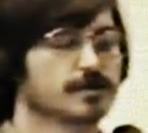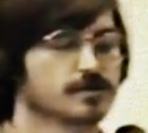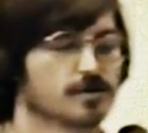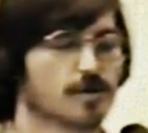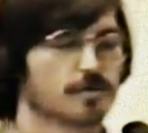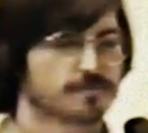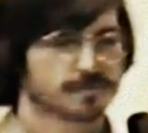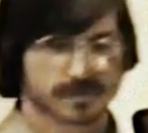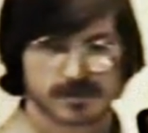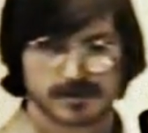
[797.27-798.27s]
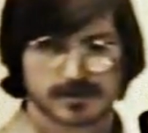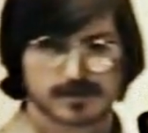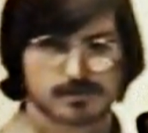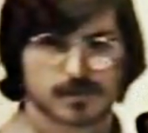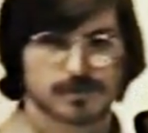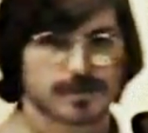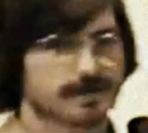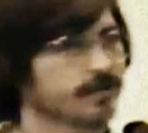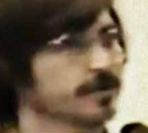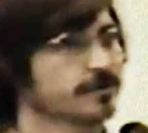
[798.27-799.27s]
So hopefully, when we
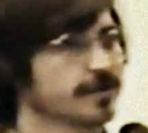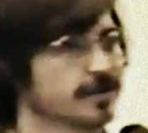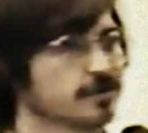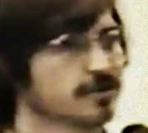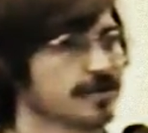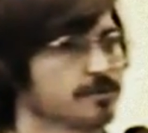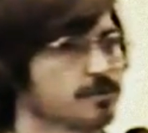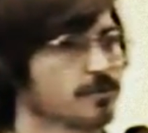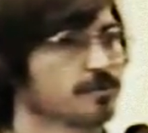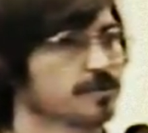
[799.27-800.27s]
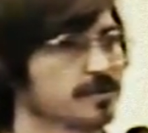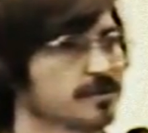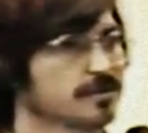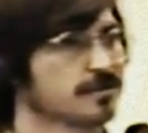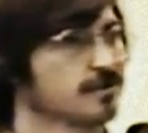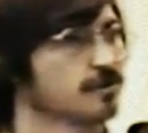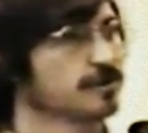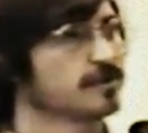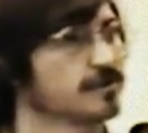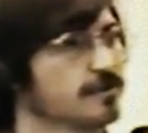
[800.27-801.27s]
have our International Apple Corps meeting,
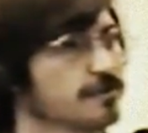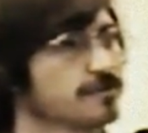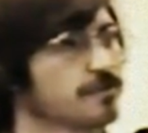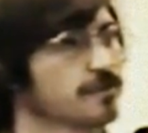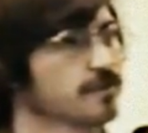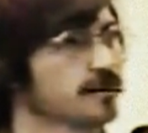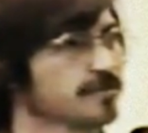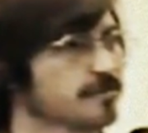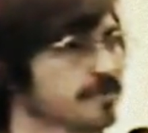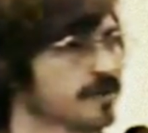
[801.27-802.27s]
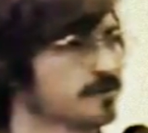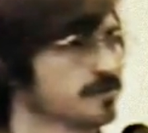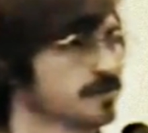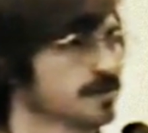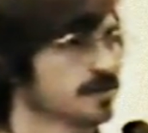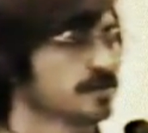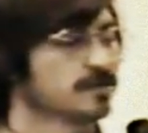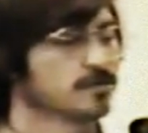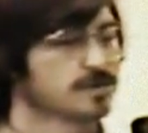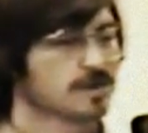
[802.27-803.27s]
the third, fourth one from now,
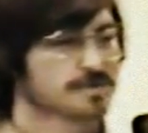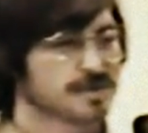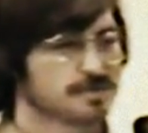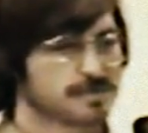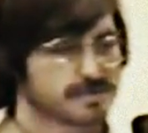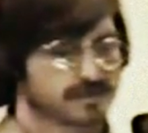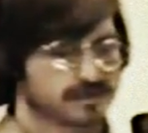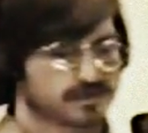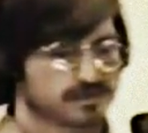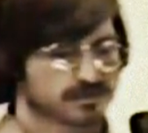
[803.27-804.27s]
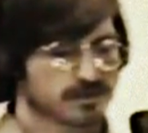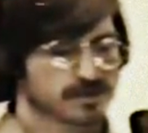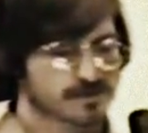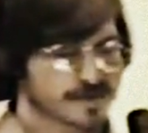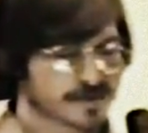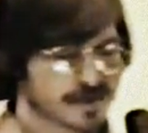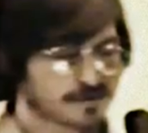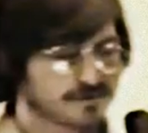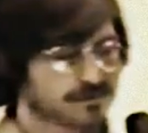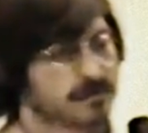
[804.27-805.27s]
we'll all be able to talk about
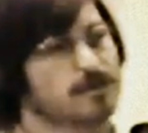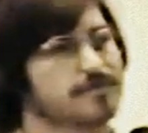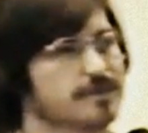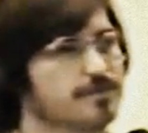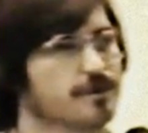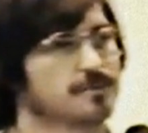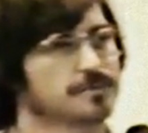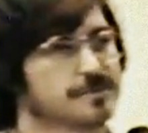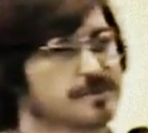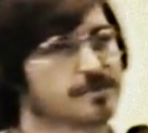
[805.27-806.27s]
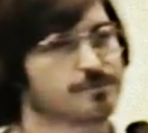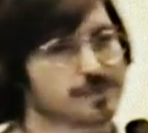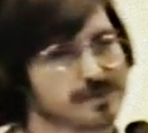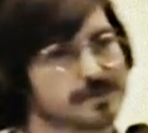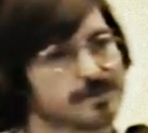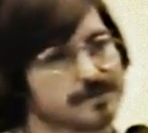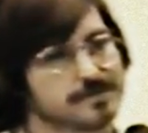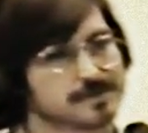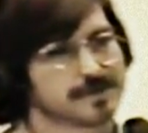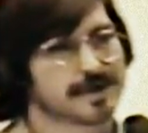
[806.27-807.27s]
how we've solved that problem, because I really think
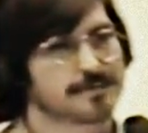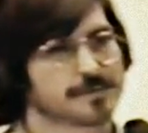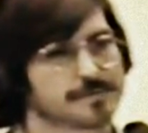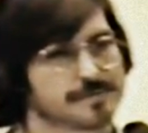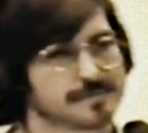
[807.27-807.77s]
it's going to happen.